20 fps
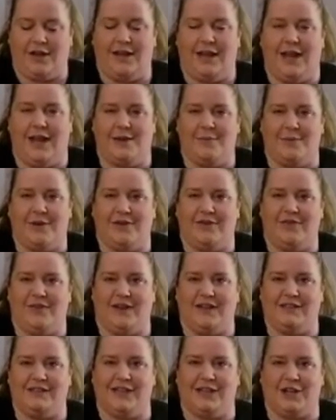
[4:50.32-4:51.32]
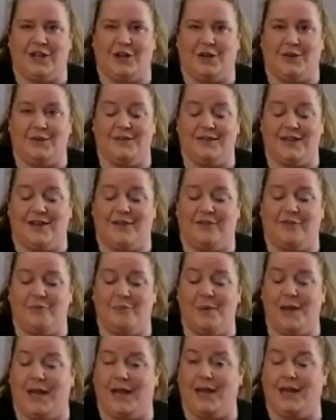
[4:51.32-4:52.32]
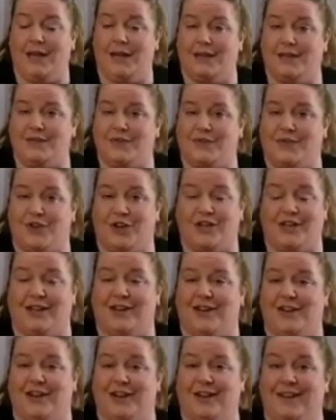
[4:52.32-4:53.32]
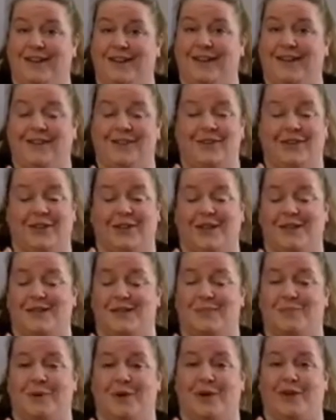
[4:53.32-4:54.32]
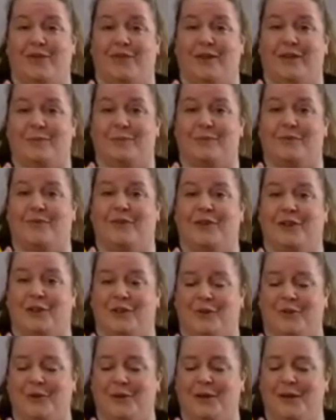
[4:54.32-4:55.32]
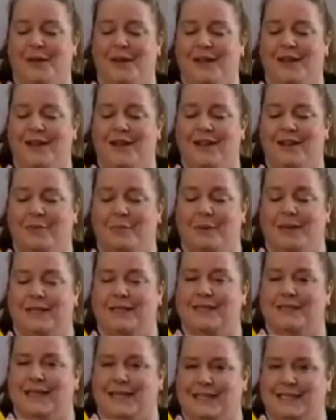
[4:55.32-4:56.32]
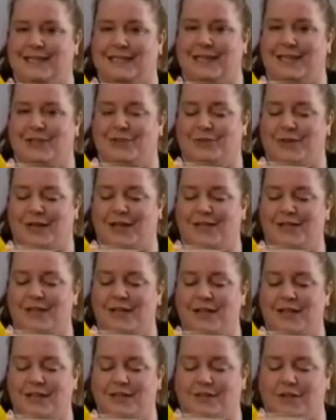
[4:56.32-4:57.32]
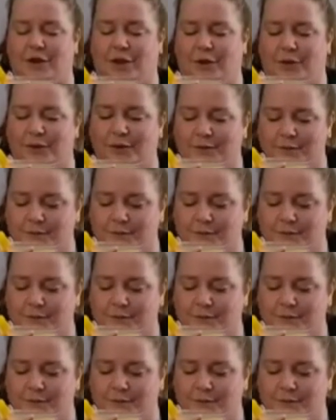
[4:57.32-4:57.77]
In my face it goes. Now for me, it's Friday night, so this is perfect, but for you, it'll be a Saturday treat. So,